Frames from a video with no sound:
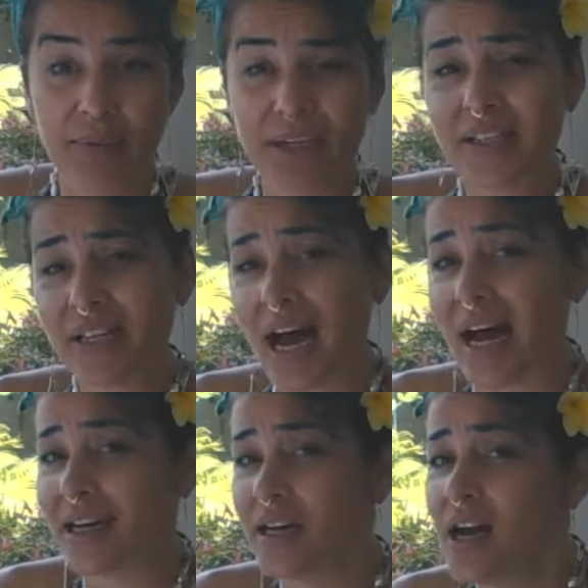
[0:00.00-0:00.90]
Because
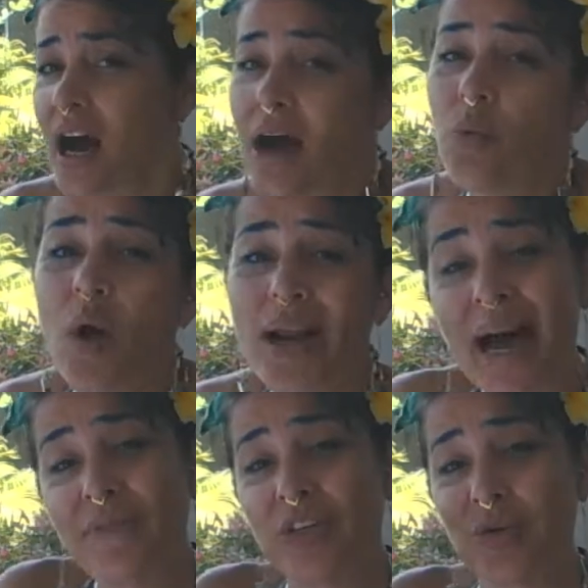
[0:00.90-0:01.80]
I want to
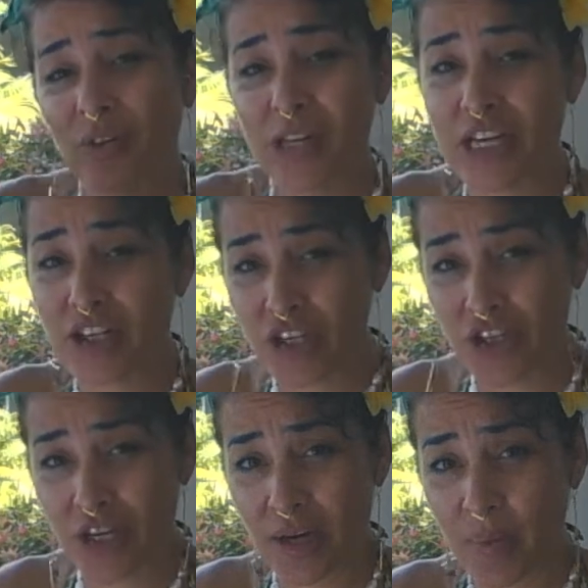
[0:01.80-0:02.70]
have this
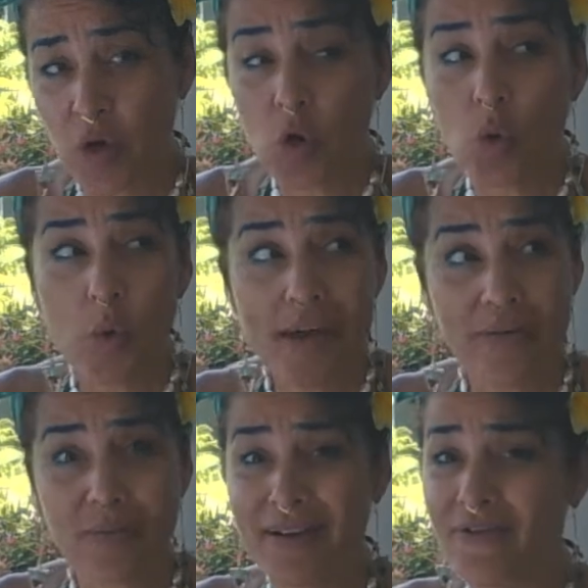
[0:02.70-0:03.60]
relationship
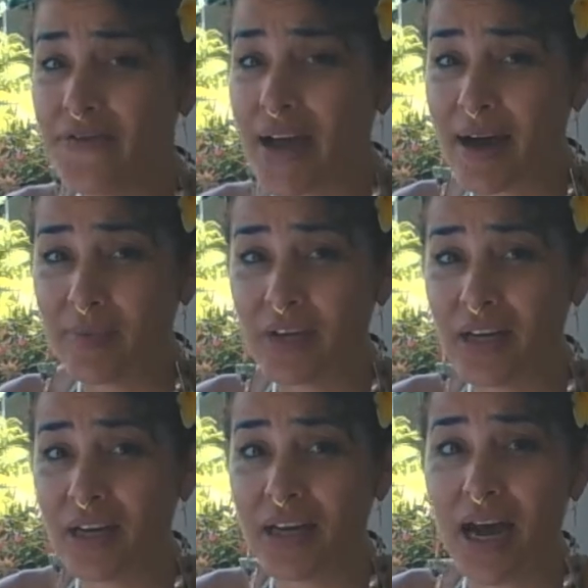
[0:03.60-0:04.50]
with my
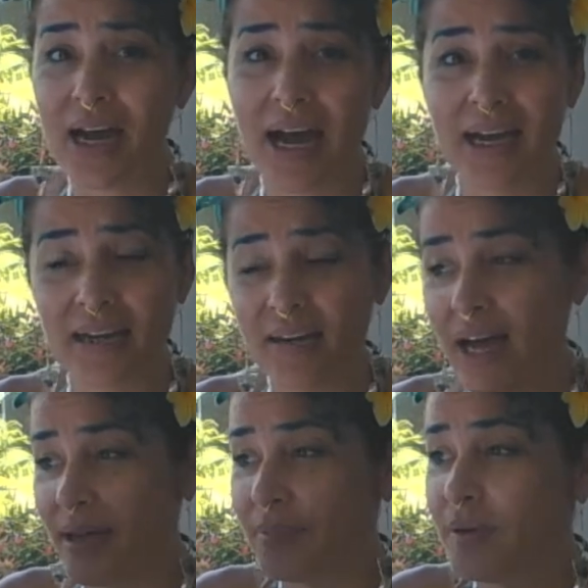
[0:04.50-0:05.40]
family.
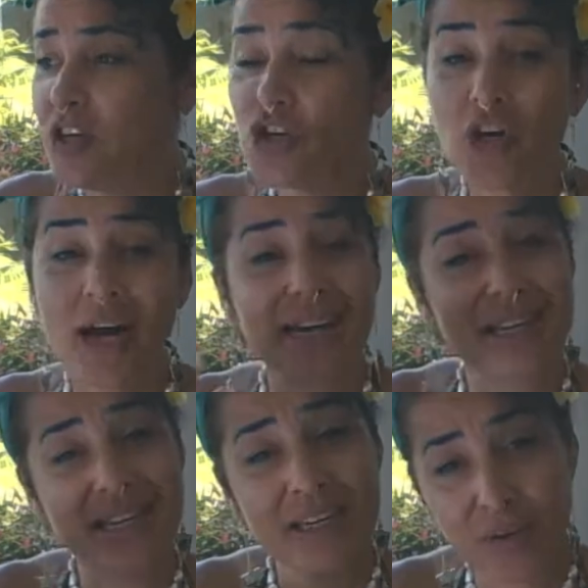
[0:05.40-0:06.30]
I'm trying to
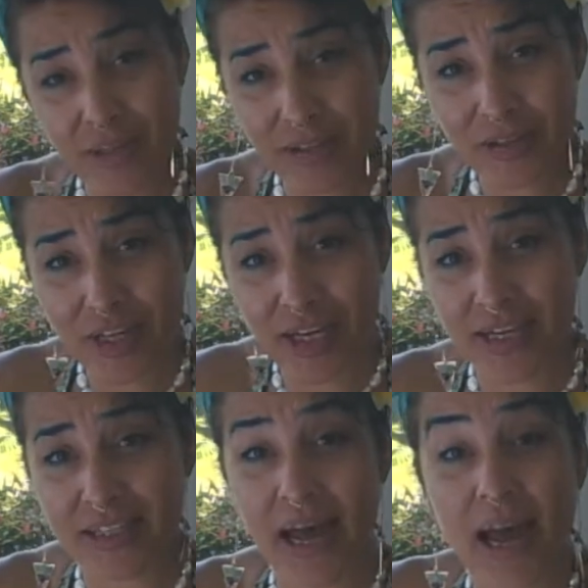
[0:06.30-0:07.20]
heal these
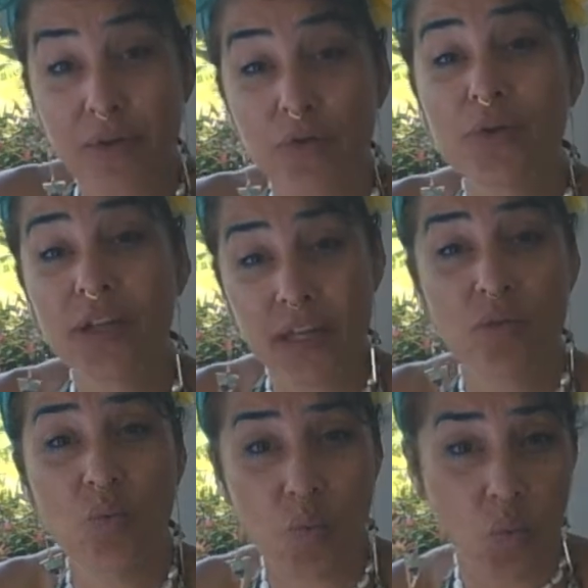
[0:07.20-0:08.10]
things. I
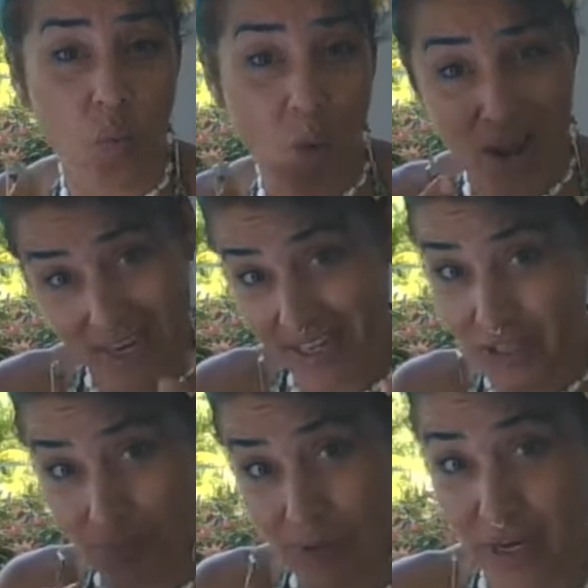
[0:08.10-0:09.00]
really want it
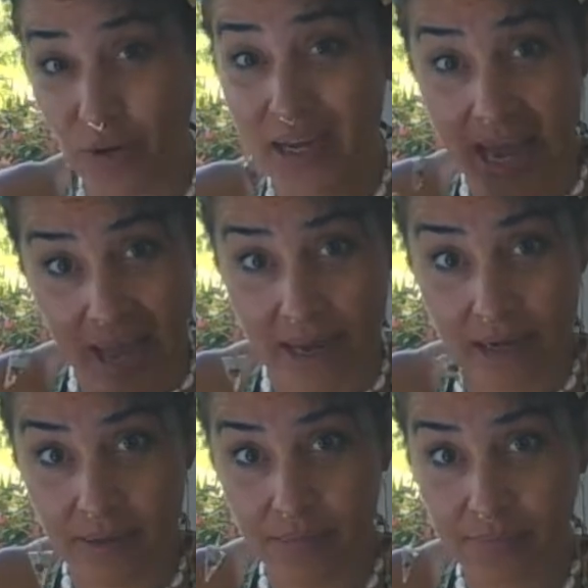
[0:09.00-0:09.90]
to be okay.
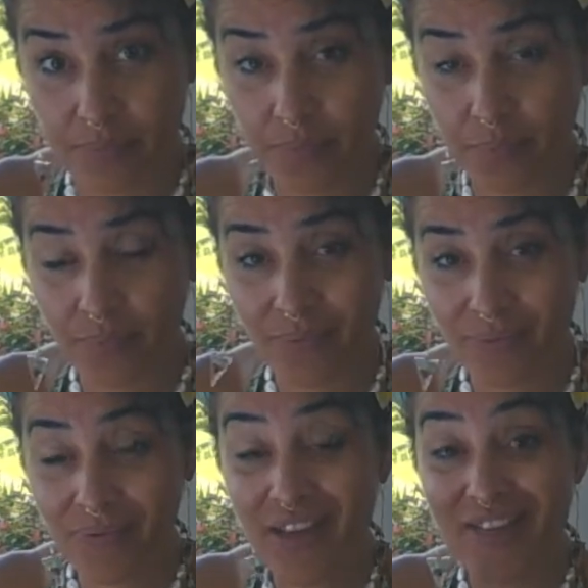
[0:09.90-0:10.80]

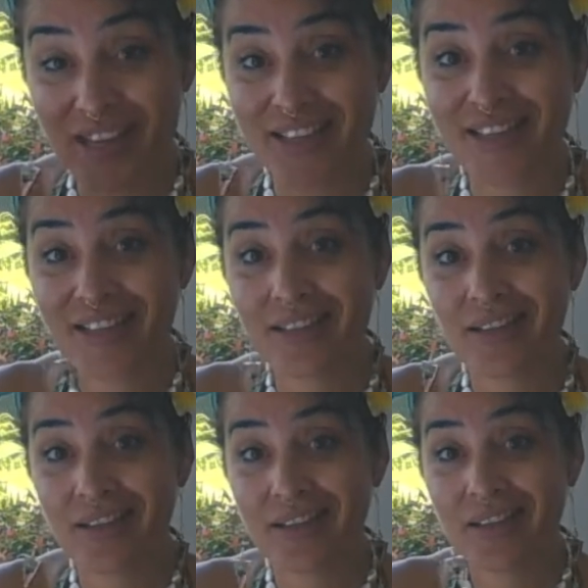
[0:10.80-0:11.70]
This
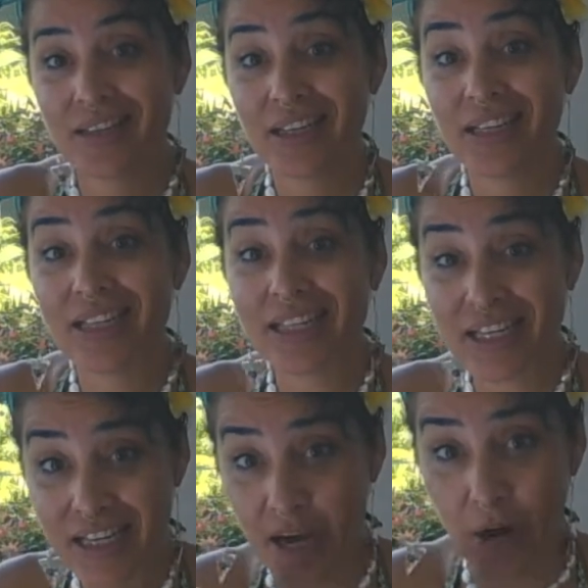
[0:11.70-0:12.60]
is
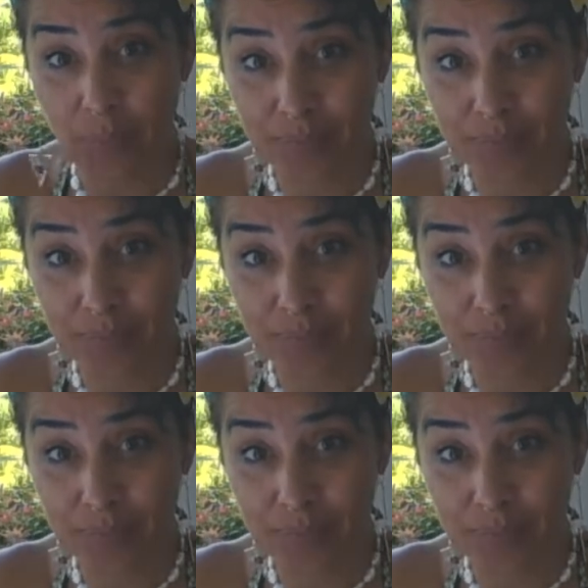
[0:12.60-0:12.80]
ego.